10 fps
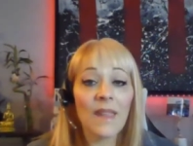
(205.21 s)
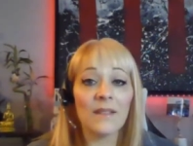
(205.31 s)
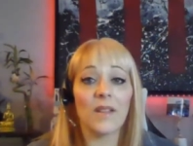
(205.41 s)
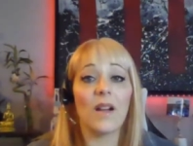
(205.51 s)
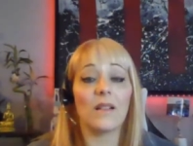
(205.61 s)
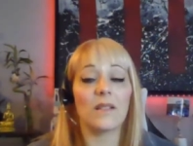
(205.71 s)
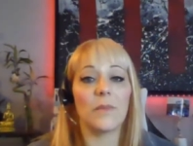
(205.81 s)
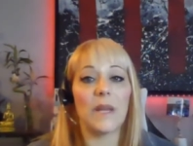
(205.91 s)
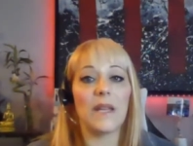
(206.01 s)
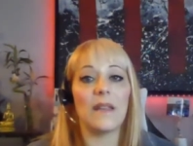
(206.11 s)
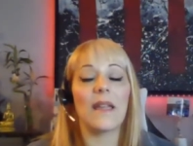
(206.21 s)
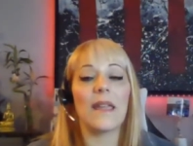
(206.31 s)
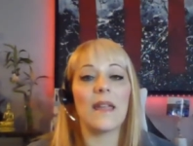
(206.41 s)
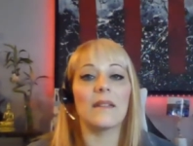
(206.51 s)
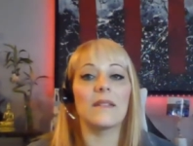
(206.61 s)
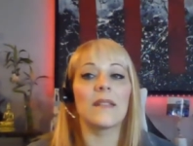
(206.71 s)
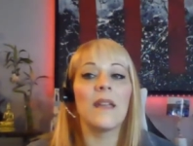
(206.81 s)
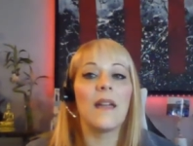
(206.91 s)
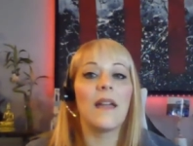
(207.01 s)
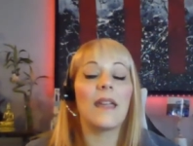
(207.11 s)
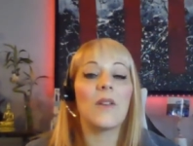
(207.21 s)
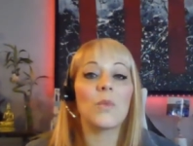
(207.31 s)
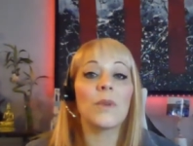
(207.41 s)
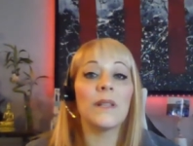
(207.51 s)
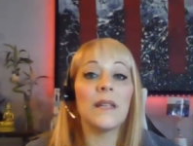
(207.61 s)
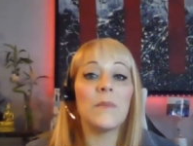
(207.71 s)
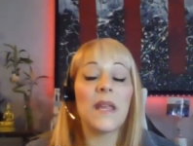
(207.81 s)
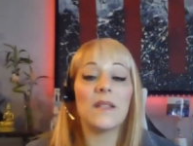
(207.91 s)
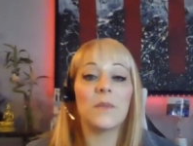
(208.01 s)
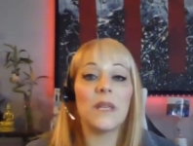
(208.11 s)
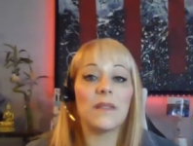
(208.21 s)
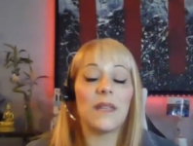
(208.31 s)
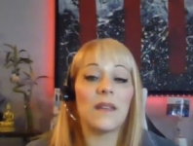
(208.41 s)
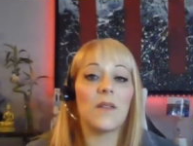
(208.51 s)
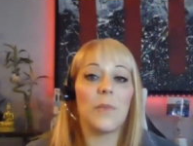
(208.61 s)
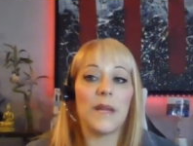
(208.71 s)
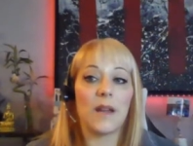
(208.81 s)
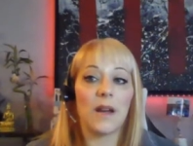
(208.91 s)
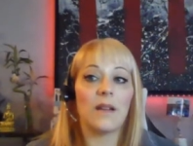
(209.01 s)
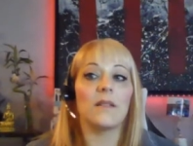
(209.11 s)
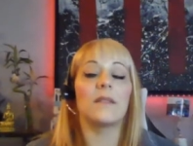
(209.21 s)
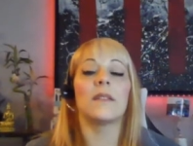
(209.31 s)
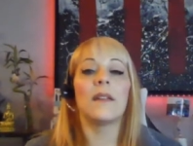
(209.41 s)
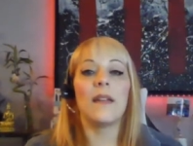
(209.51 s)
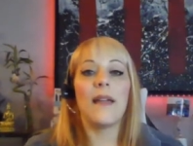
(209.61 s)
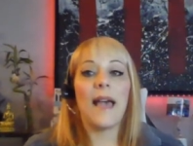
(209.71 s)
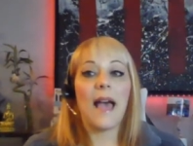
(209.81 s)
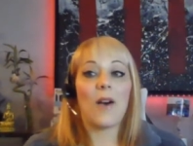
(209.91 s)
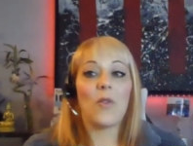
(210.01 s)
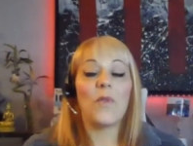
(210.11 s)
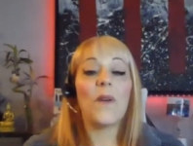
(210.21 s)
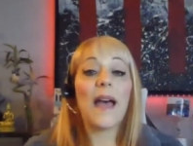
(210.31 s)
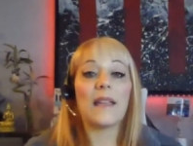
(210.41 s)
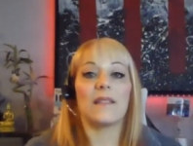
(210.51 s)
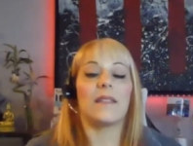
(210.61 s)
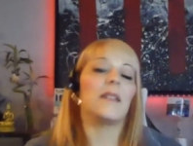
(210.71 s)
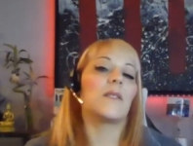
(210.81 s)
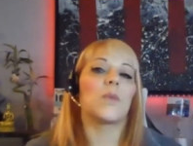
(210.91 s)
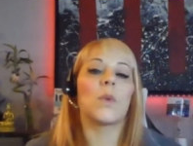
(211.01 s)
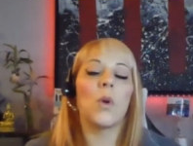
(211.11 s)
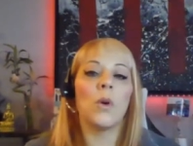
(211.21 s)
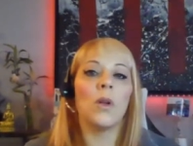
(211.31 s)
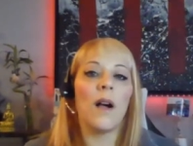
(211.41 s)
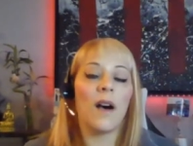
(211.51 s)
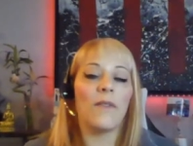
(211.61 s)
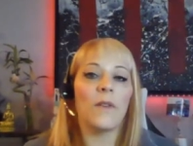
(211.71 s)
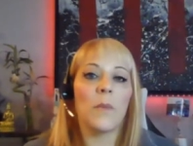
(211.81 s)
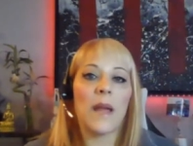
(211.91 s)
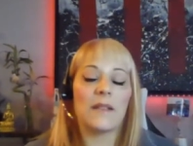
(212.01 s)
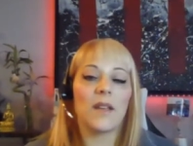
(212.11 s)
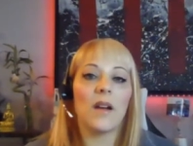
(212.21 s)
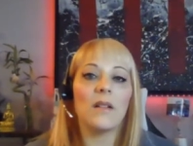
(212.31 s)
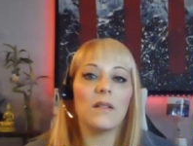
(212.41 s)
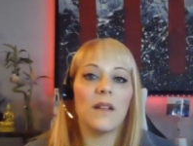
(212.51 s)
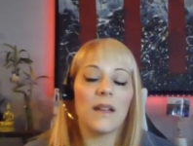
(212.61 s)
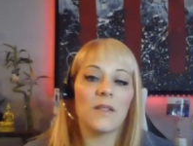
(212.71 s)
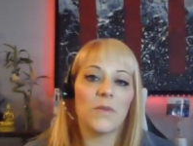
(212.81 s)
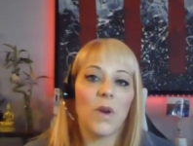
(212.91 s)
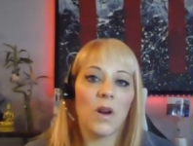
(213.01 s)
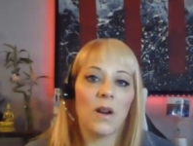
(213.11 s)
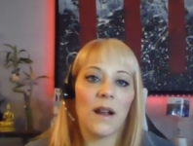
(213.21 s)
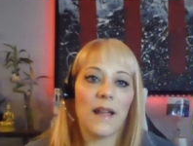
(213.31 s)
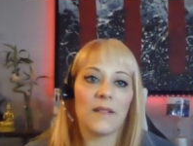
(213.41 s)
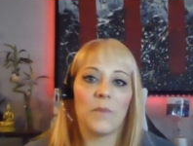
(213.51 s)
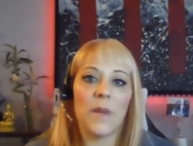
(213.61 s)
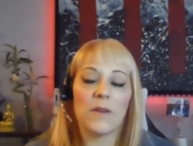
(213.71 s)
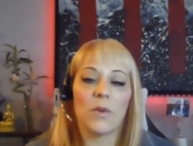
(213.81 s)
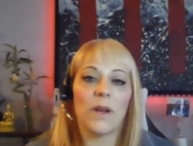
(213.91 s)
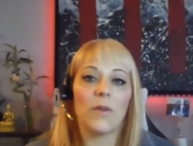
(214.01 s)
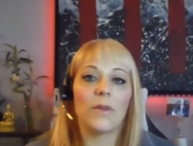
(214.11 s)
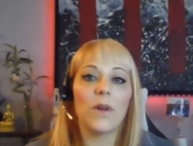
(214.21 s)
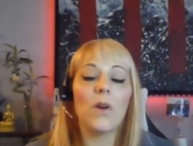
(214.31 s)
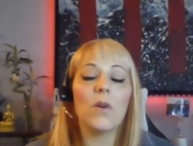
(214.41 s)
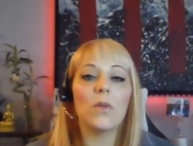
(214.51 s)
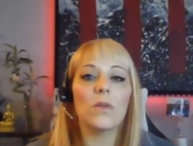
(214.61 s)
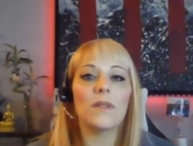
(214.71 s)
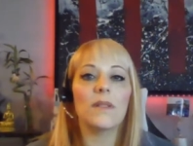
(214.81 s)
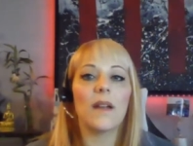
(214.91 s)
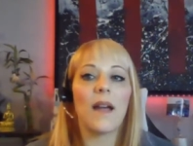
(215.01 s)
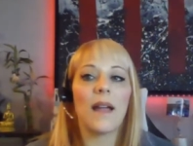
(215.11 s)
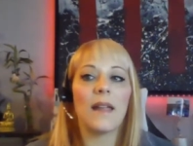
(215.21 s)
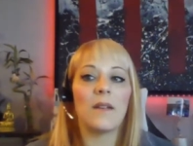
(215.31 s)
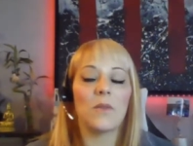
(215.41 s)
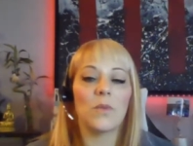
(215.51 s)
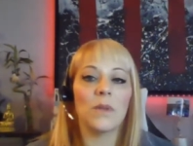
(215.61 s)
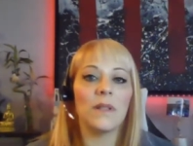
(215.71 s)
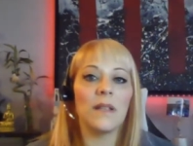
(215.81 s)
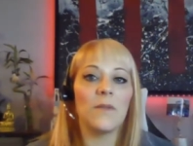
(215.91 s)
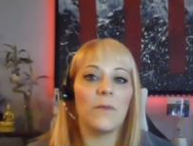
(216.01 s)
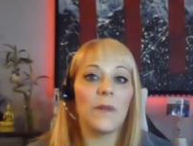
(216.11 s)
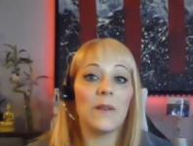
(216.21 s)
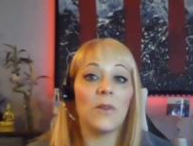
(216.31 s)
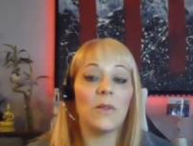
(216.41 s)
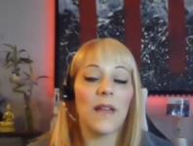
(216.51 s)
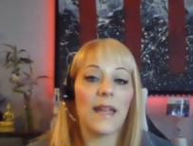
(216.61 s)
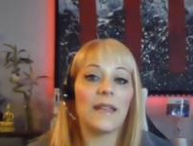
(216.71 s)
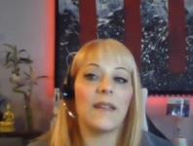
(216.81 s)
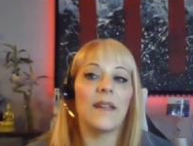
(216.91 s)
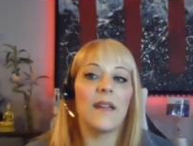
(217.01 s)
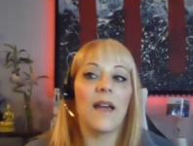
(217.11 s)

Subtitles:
and talk to me. And it really makes me think, because how fast things roll off of my tongue as far as mental health goes, I really feel like